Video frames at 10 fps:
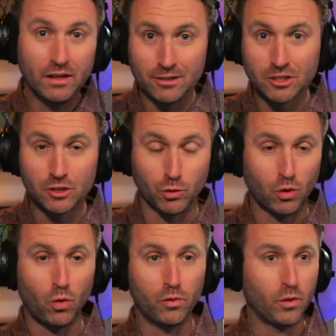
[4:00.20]
else,
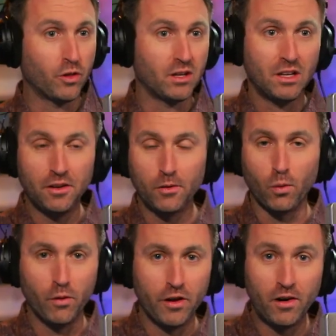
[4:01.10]
record with it here
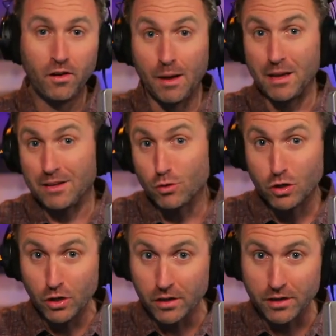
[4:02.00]
or there. You
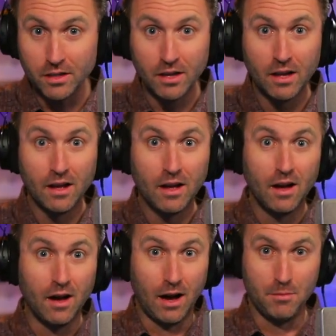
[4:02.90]
could.
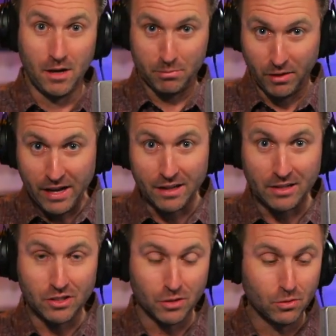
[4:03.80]
I'm not
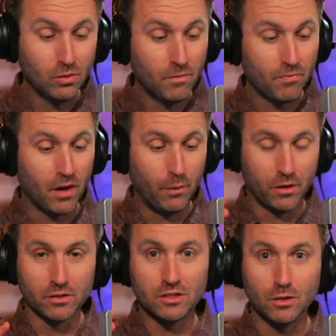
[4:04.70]
planning to. I
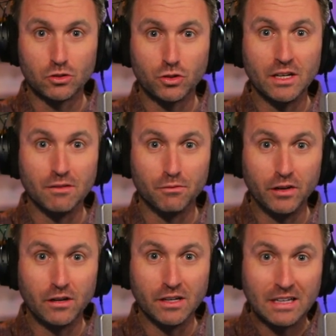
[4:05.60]
would also treat it
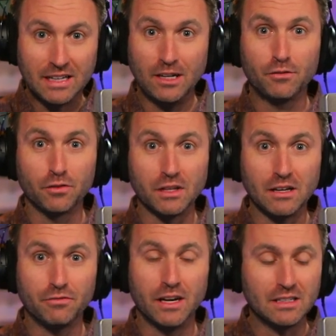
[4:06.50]
very
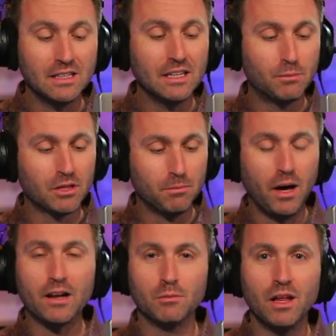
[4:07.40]
carefully if I did, but the
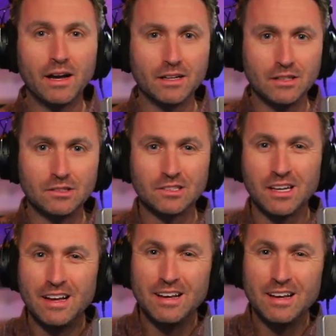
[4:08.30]
bottom line is,